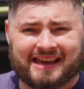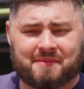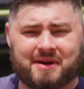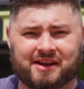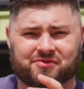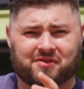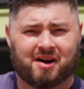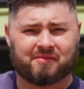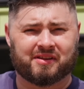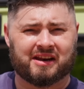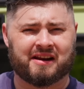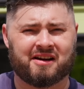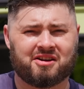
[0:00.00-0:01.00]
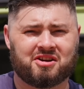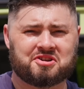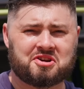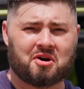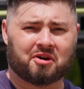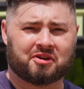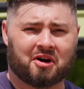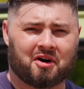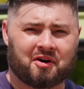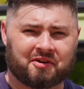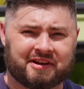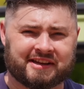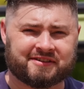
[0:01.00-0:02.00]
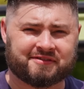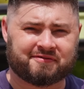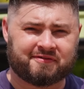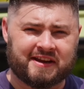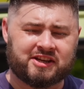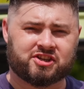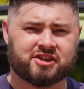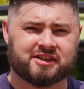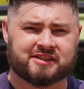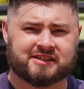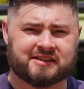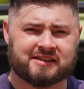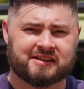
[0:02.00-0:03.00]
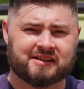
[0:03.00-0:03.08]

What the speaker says: gimmicks rather than God honest features.